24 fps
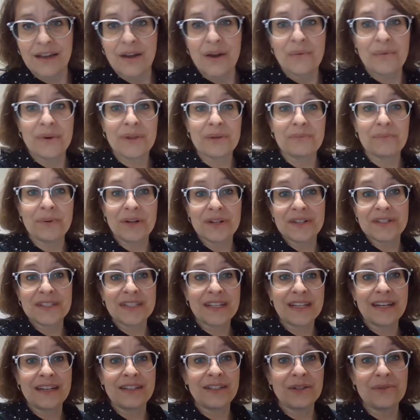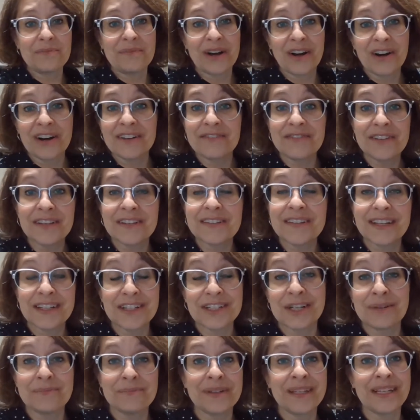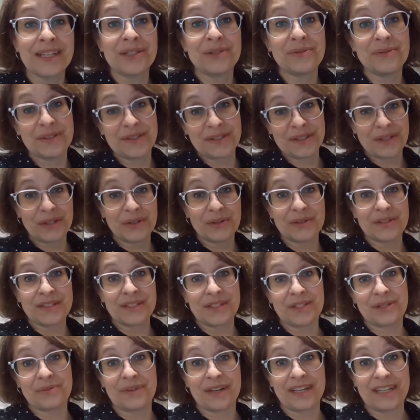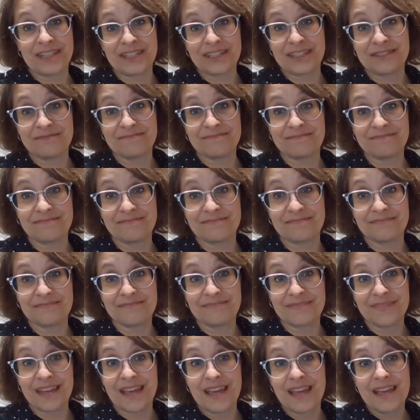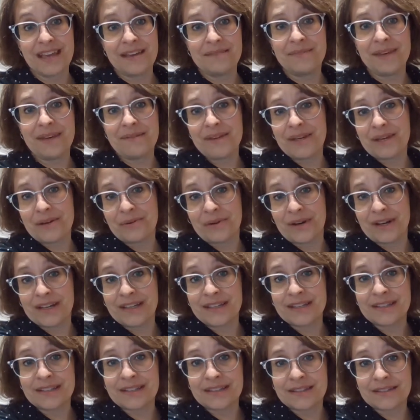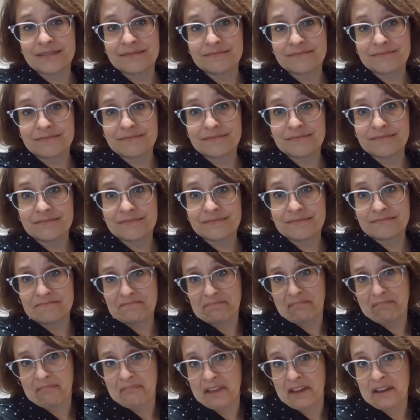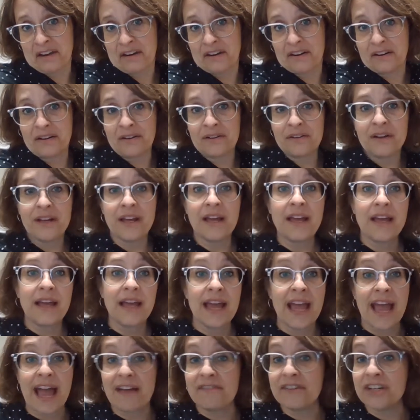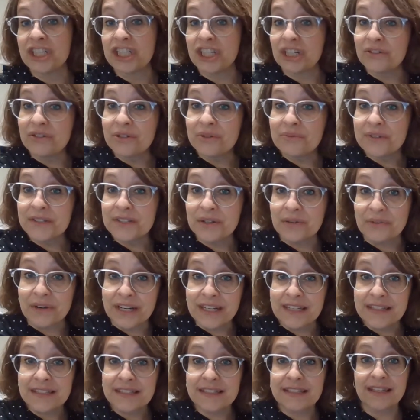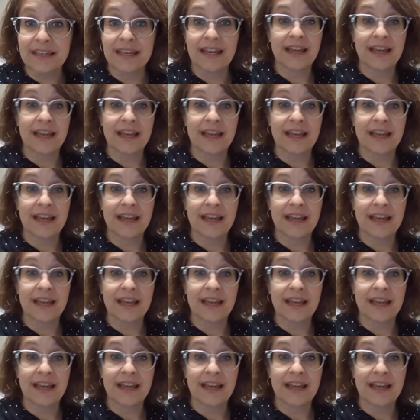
When the person you marry feels like jumping into a secure situation? Maybe it was. I don't know. Having children was a risk.